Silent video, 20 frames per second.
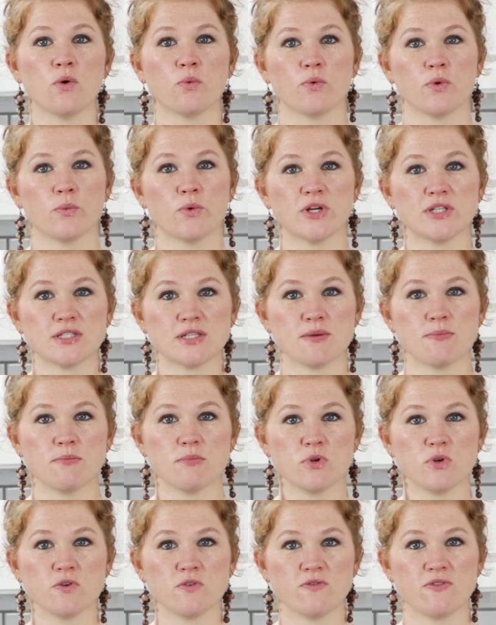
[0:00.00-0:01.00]
we want to
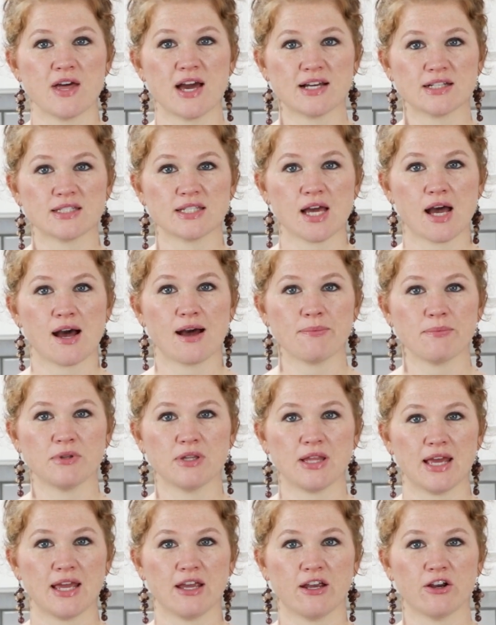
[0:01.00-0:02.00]
move that top
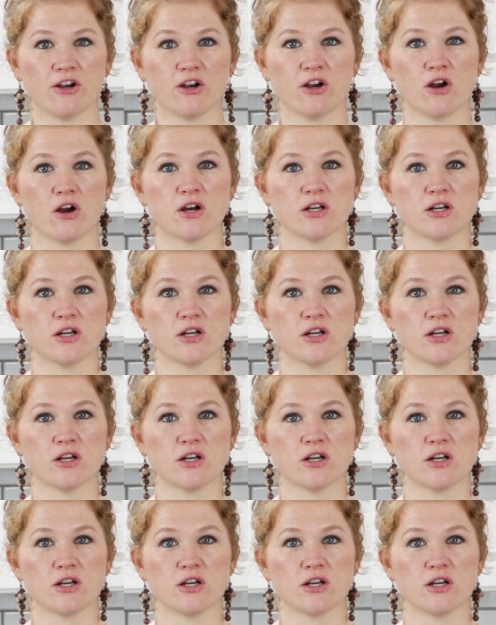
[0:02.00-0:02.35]
layer